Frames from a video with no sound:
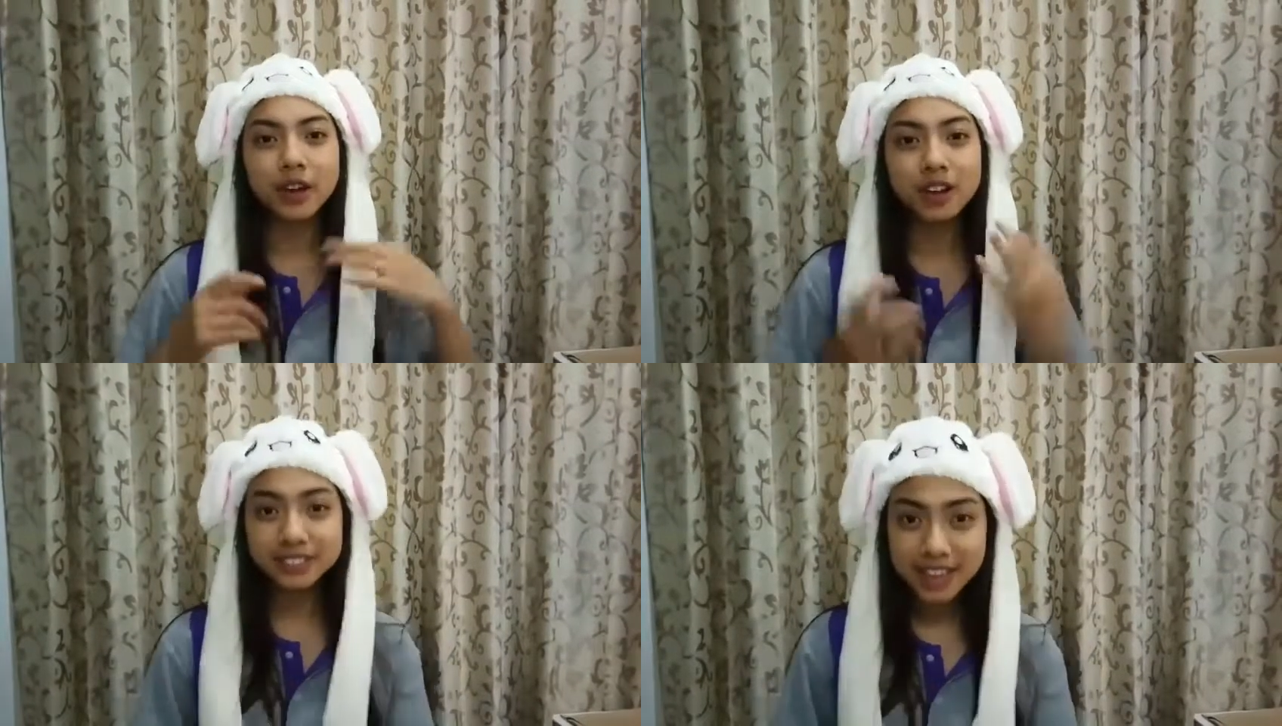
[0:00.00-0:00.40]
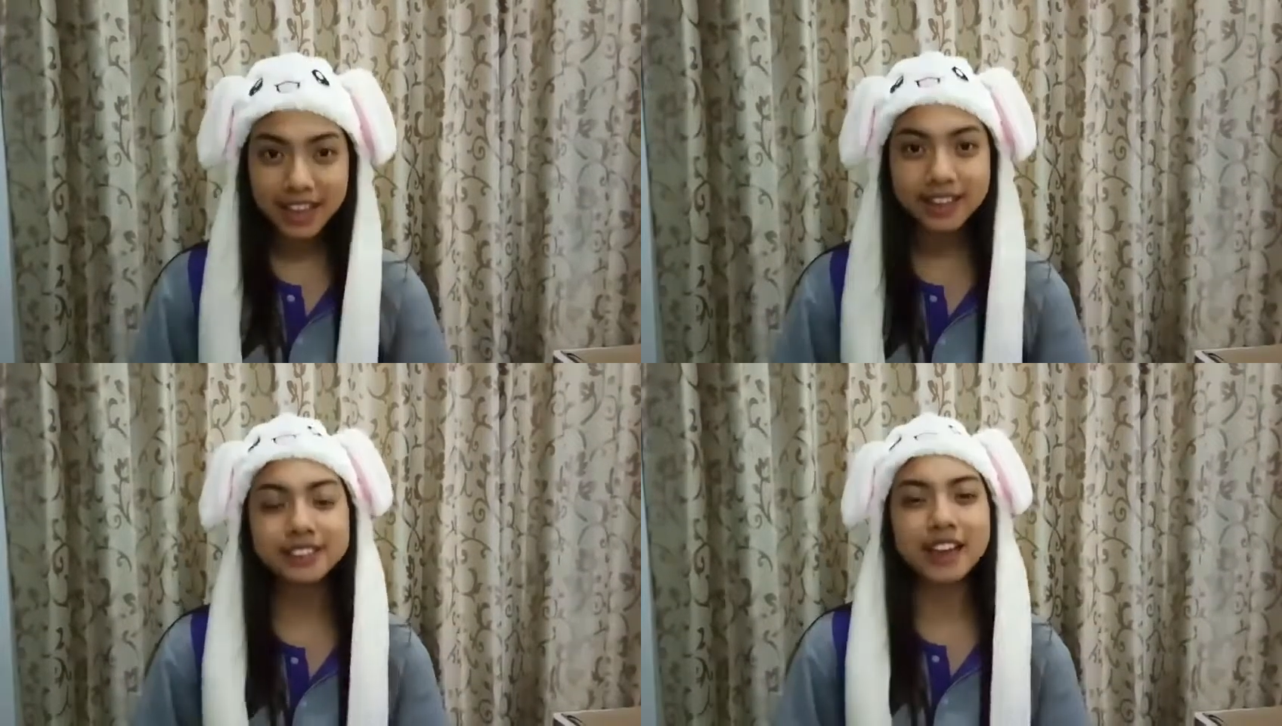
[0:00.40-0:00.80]

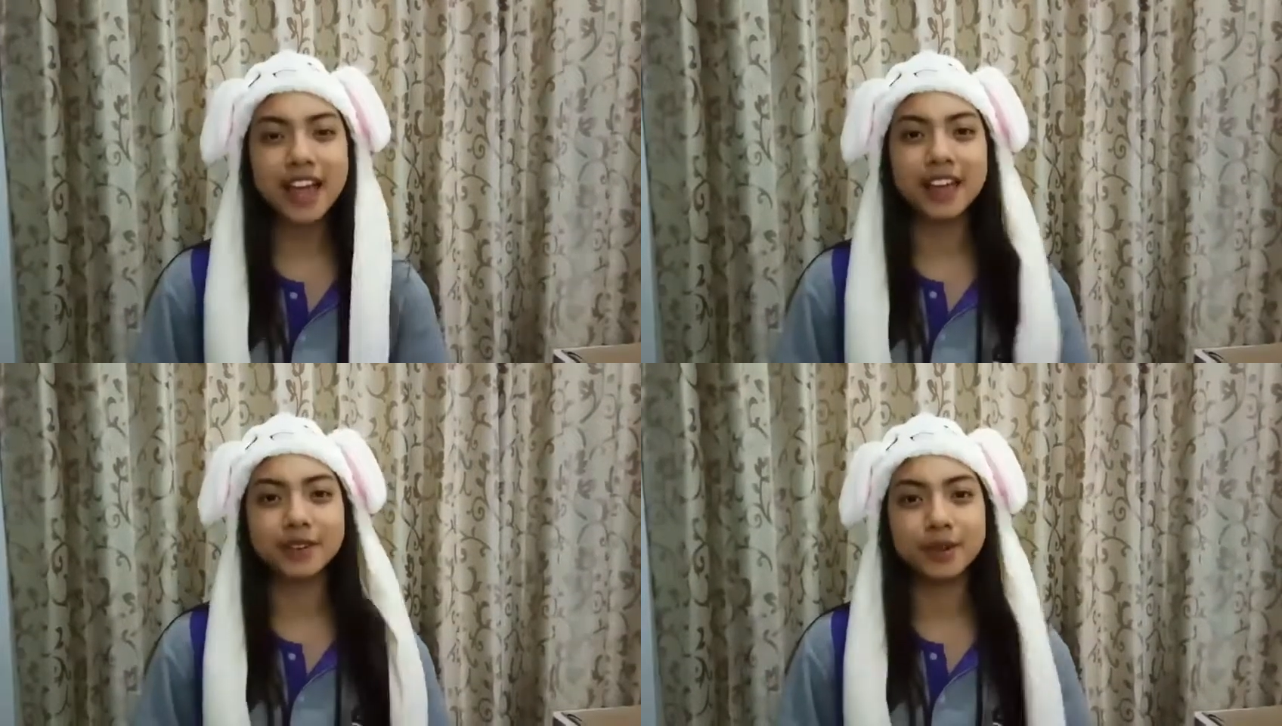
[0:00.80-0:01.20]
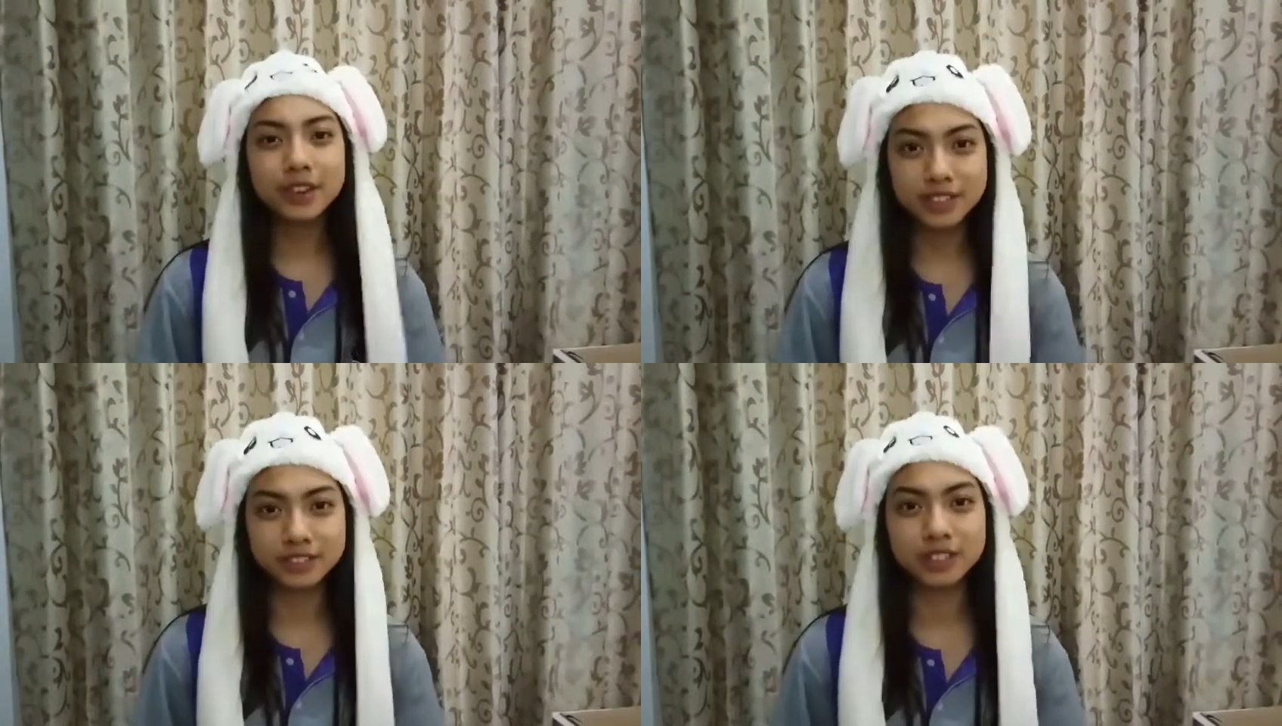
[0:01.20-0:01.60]
content and
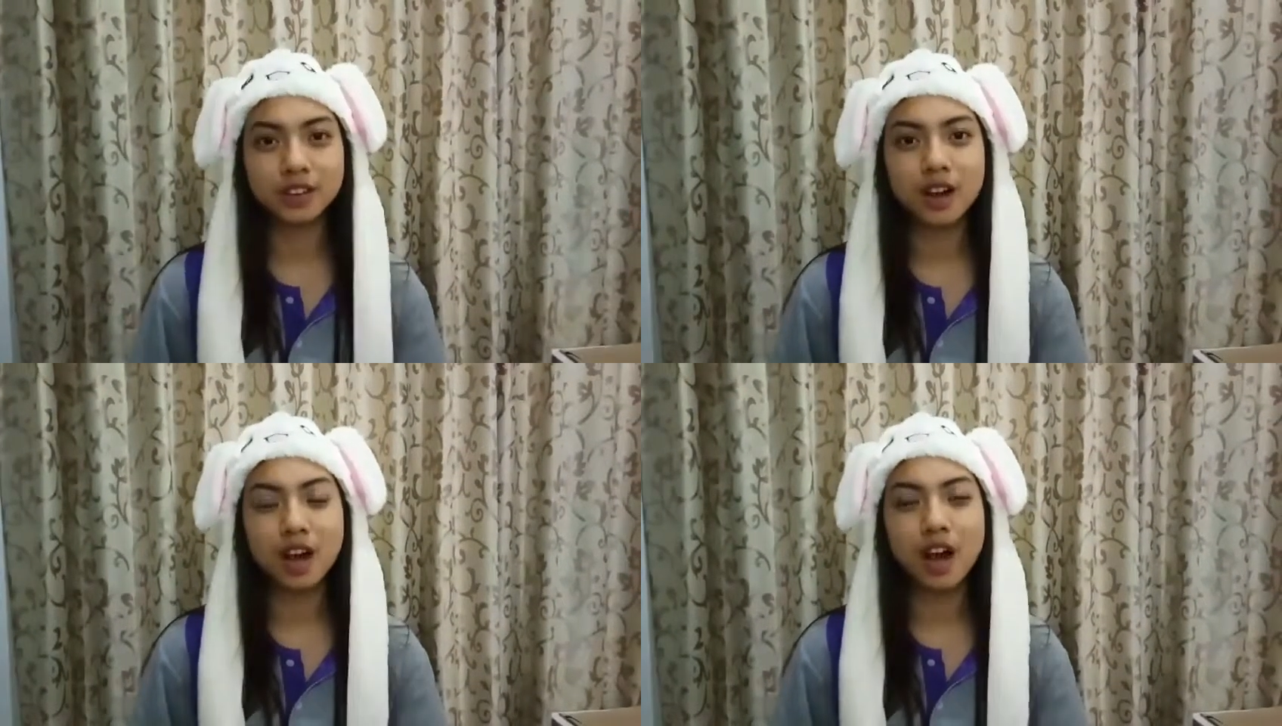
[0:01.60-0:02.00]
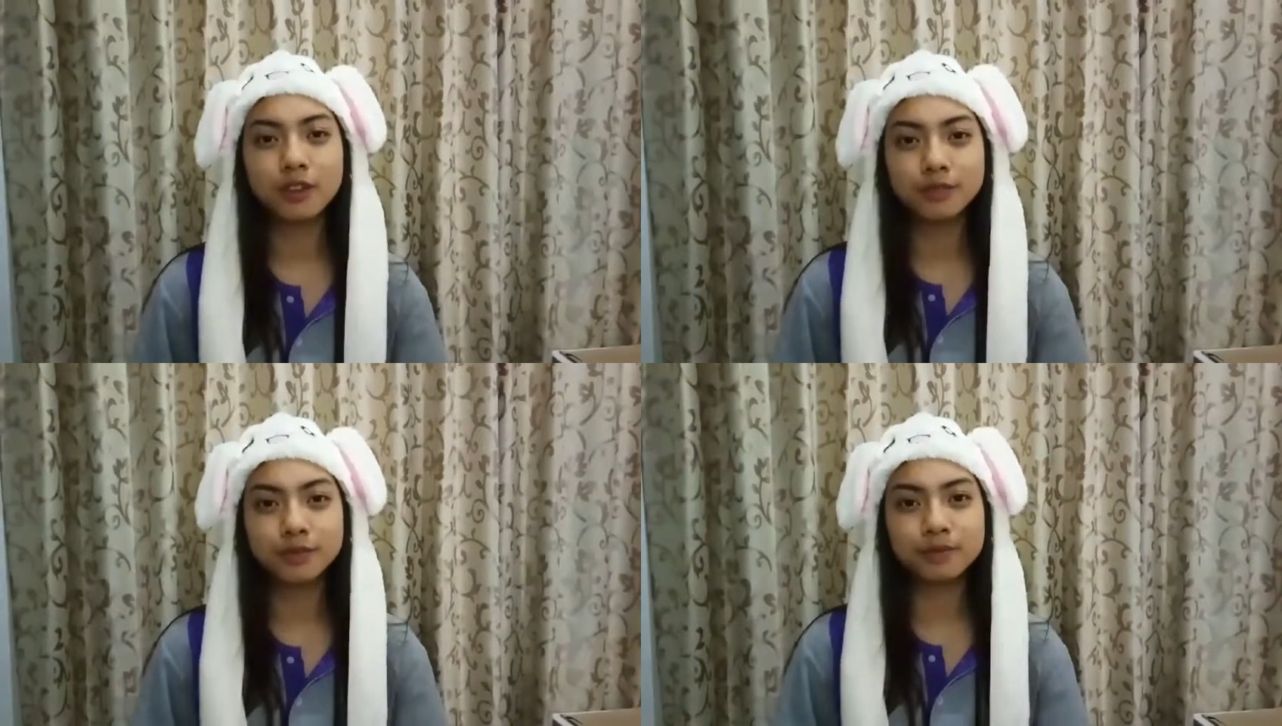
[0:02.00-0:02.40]
knowledge
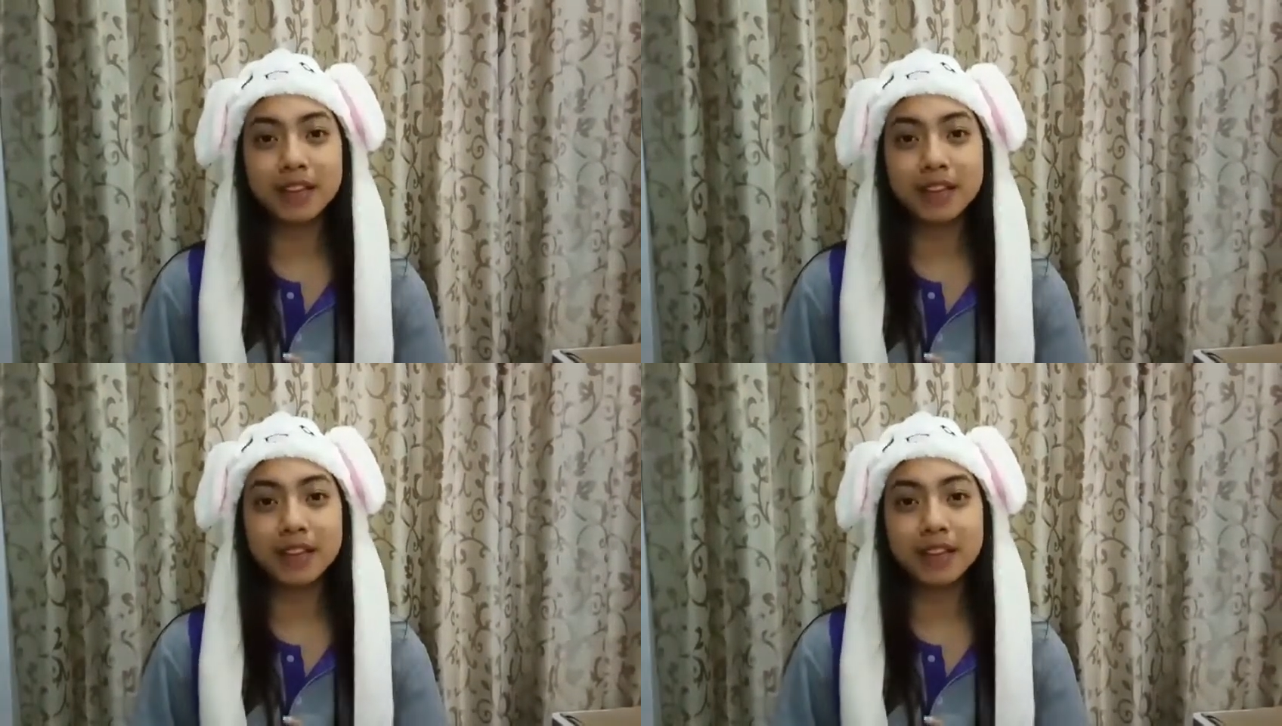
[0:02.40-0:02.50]
of